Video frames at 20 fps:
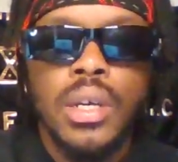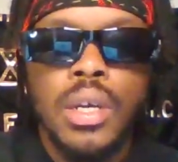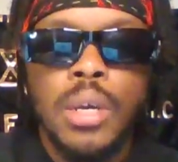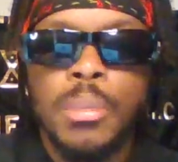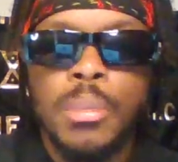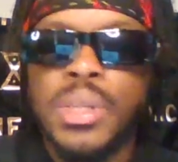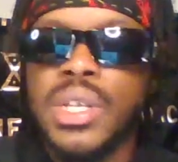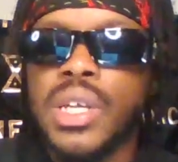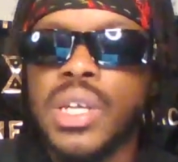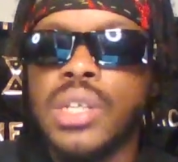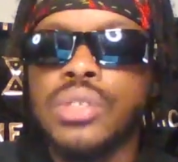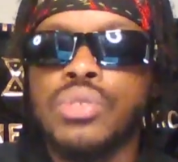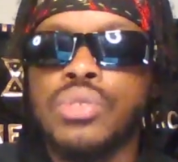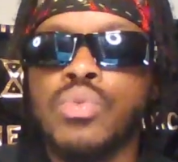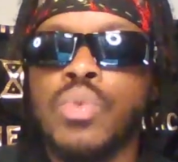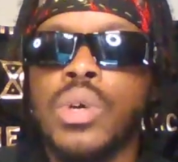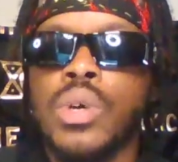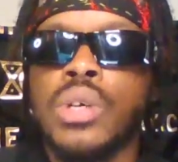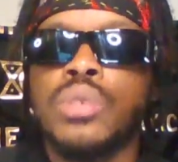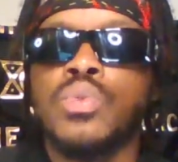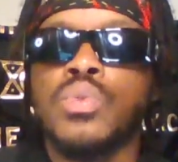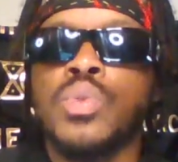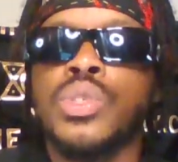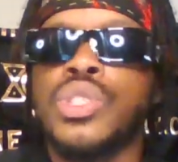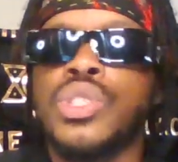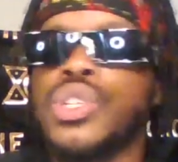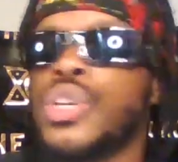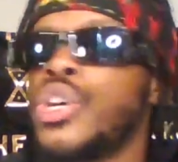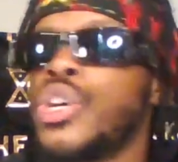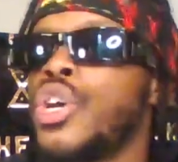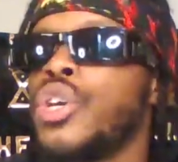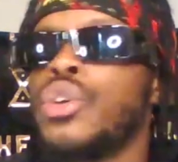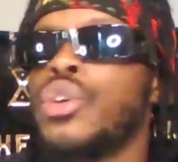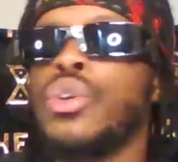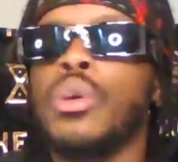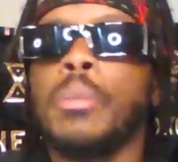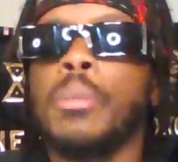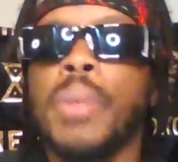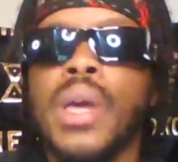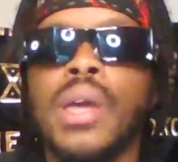But the issue was the
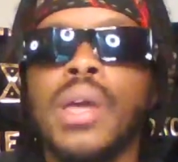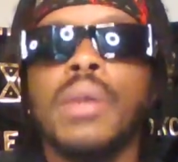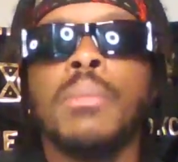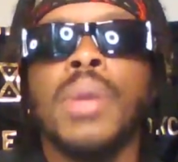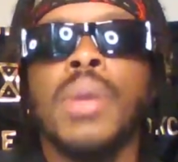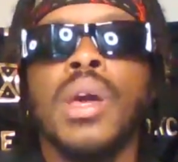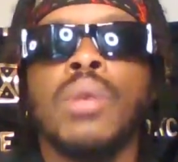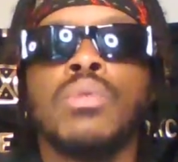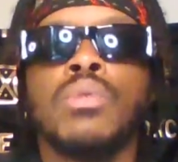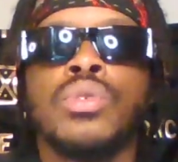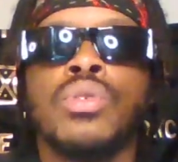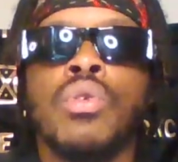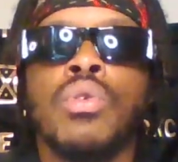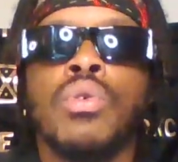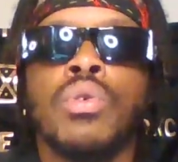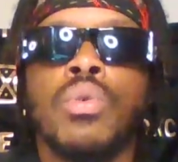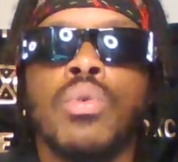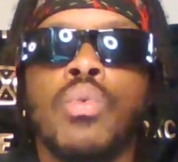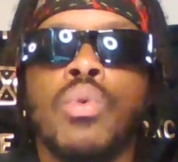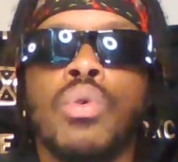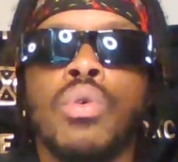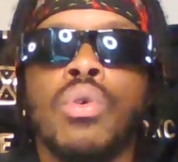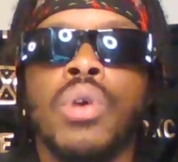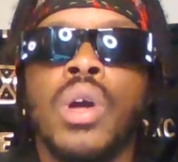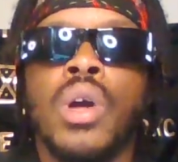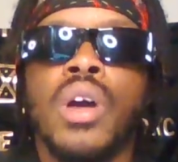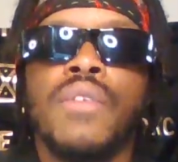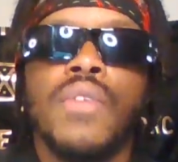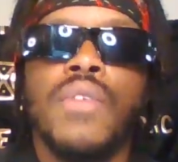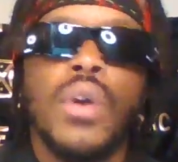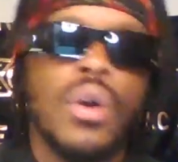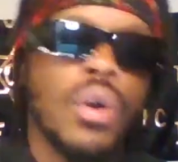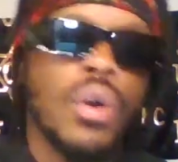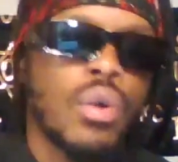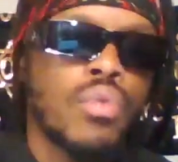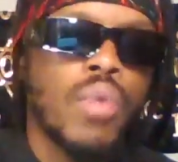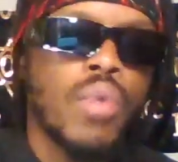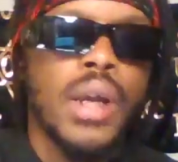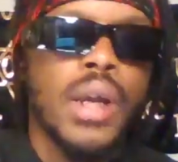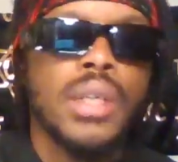European man was going to war for her
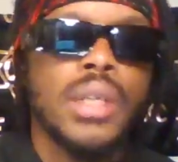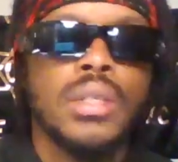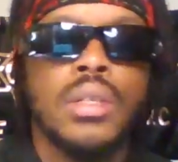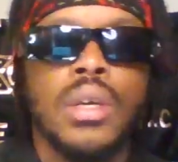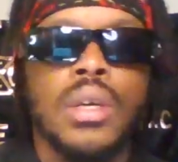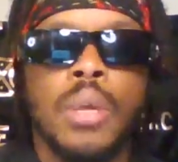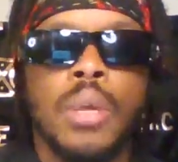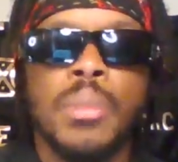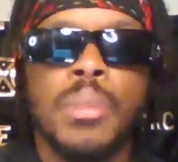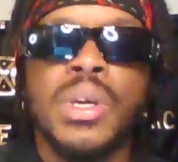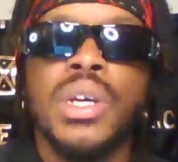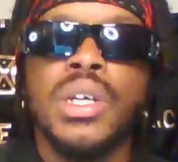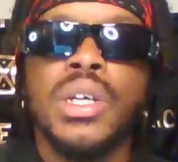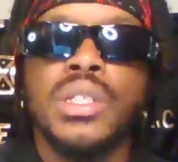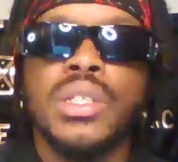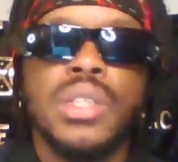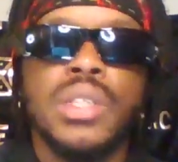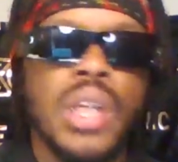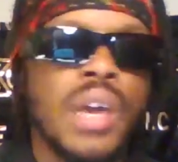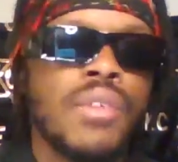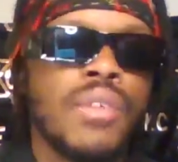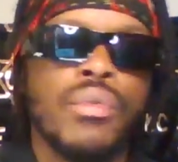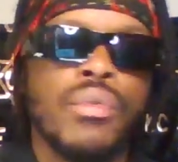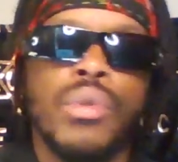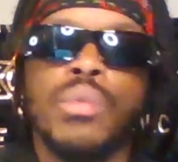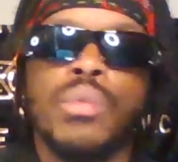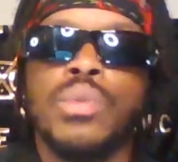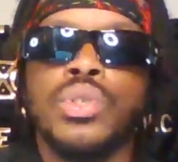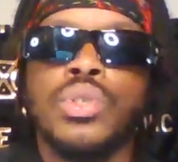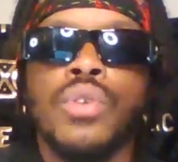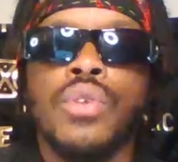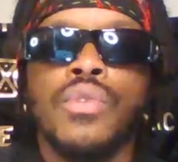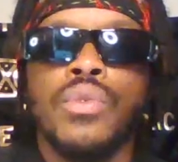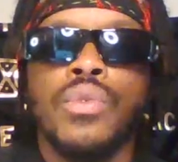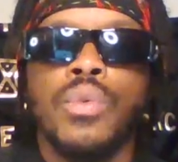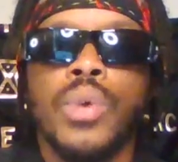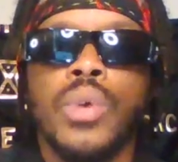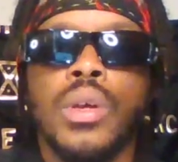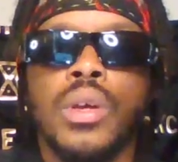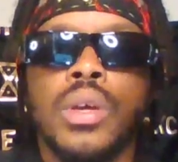rights because slavery was over
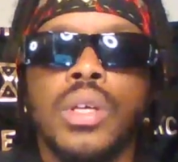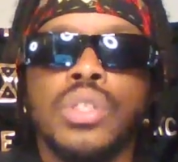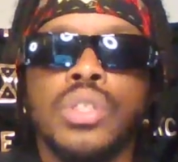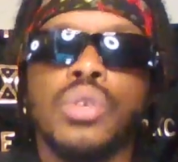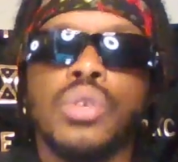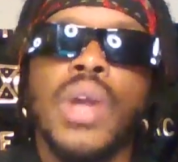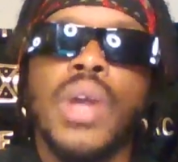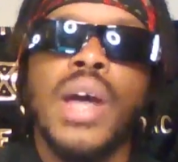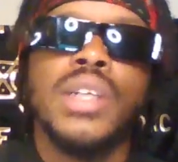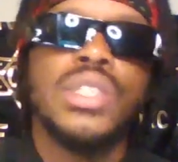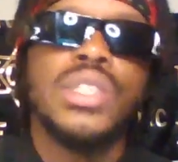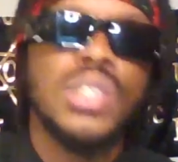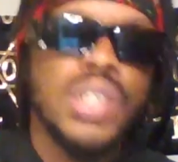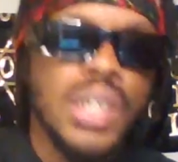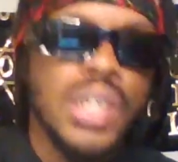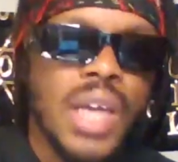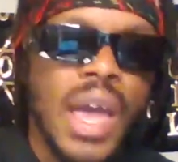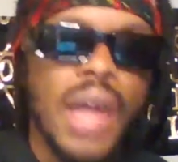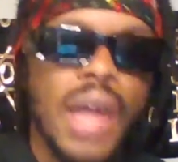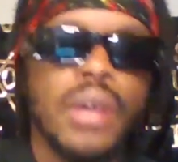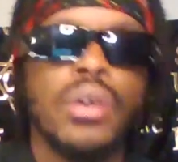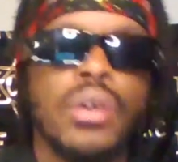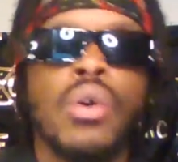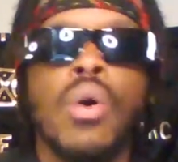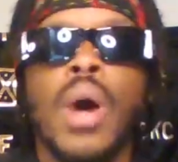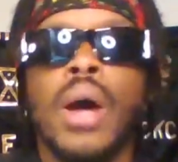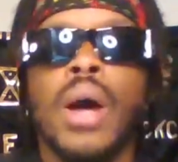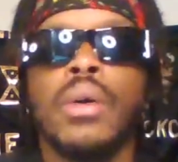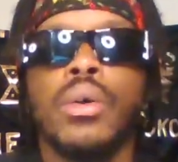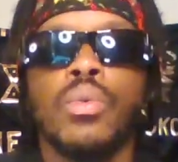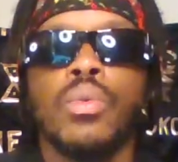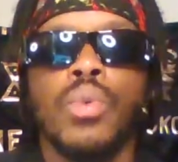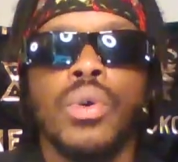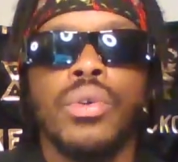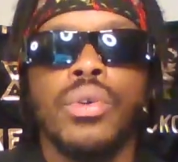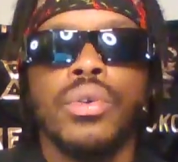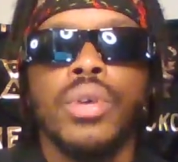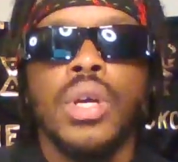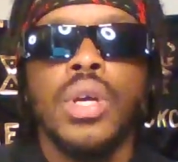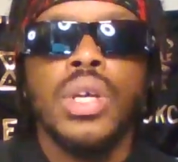with. So now she had to go out and work.
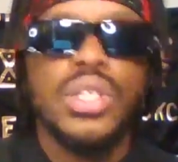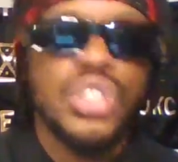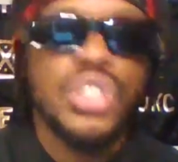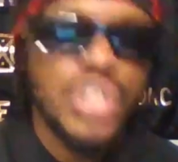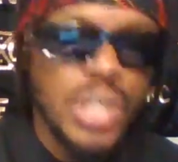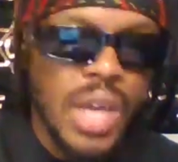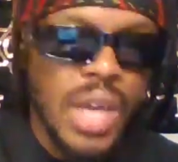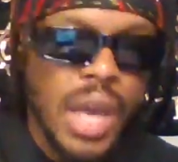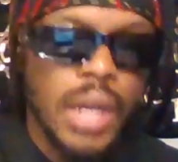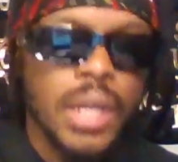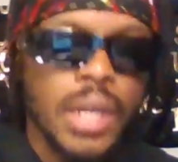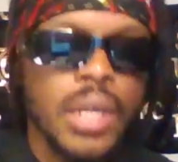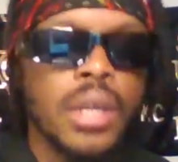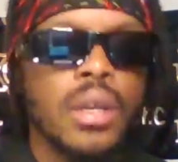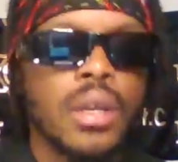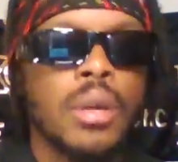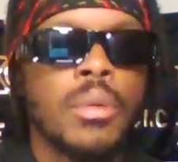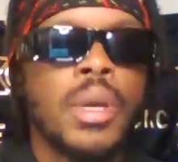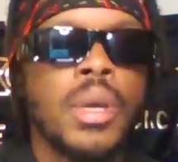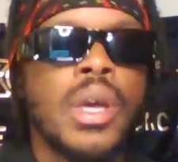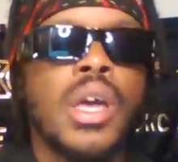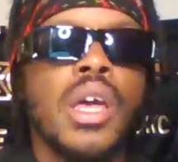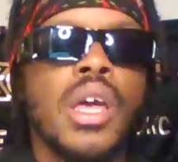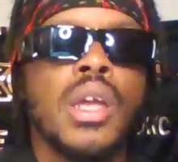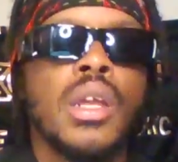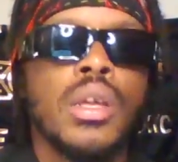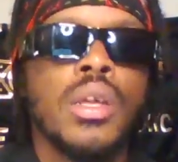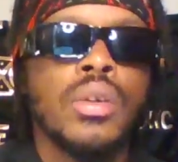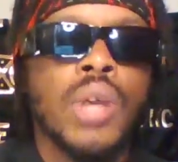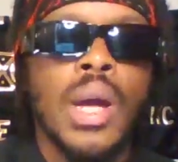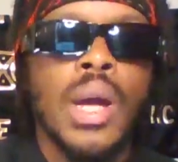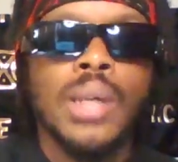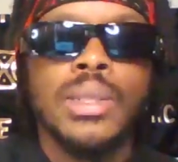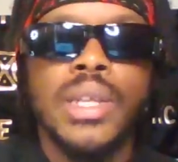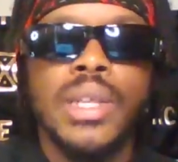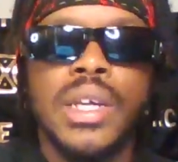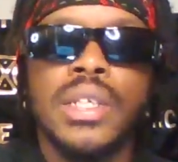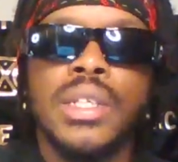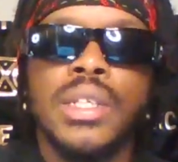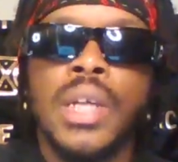She had to get up and, you know what I'm
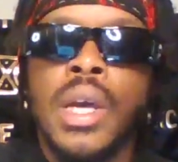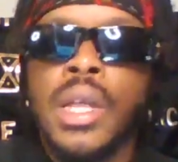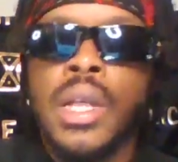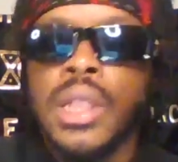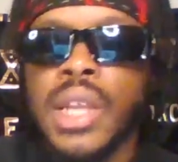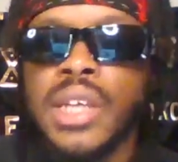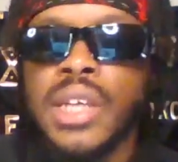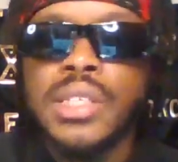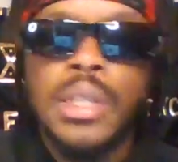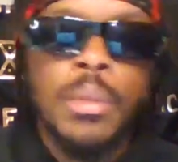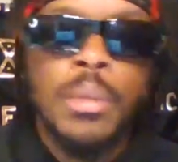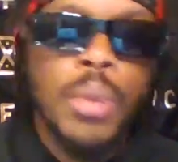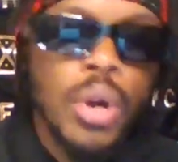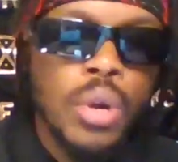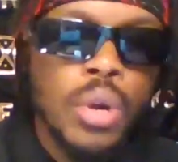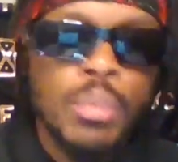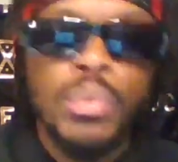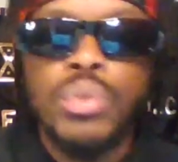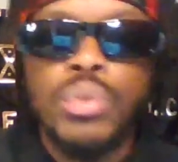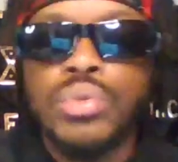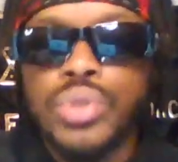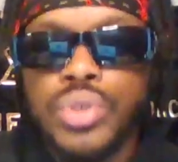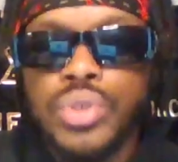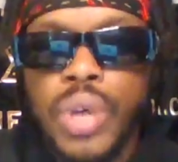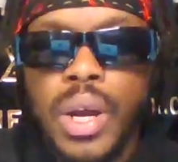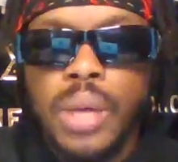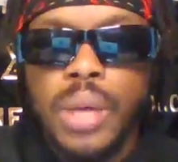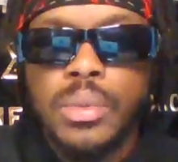saying, lace up her bootstraps.